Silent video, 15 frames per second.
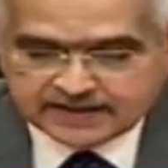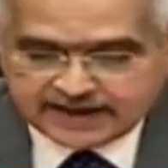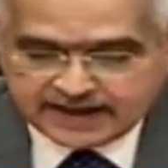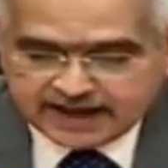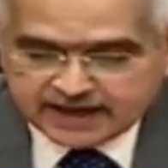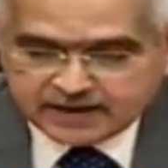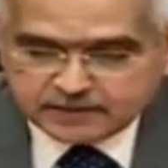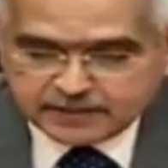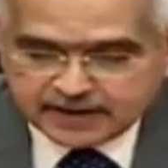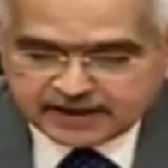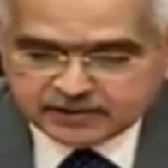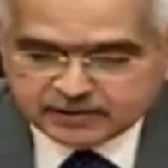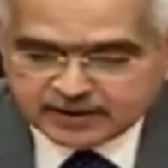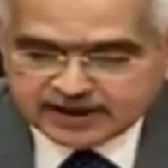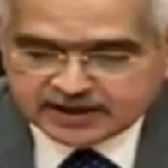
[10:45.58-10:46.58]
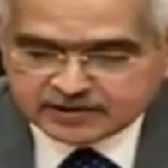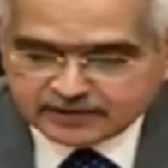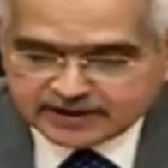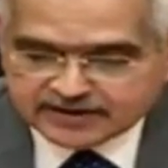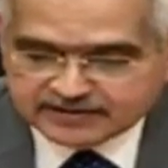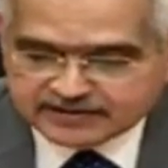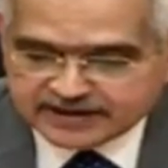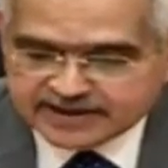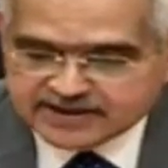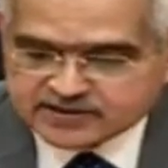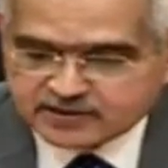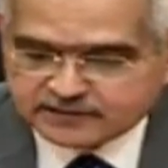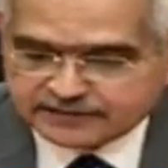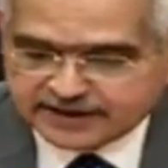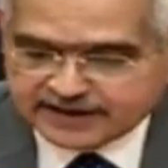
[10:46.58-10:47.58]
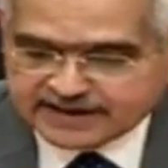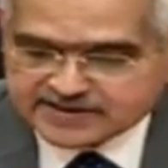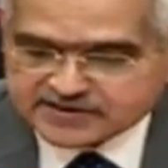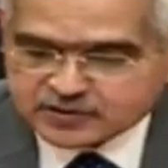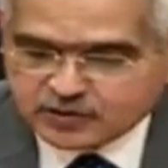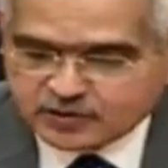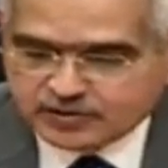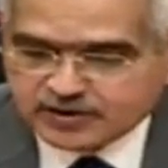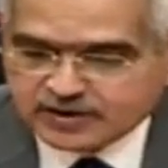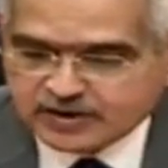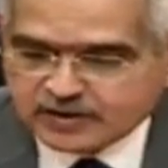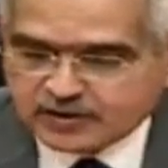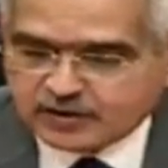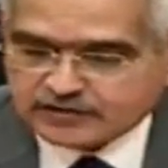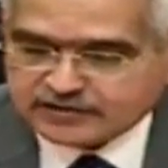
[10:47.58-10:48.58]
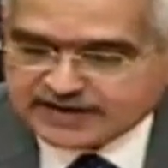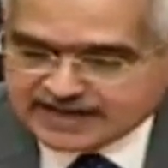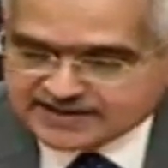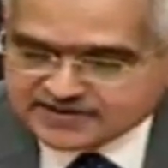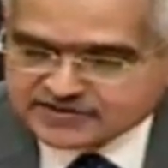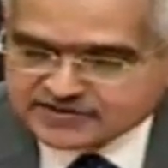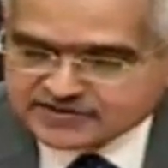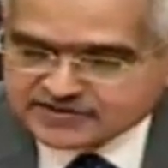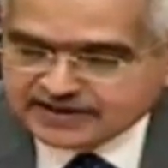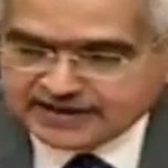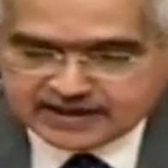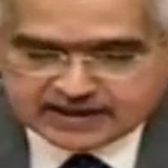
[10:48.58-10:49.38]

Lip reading: The end May 2020 release of NSO on national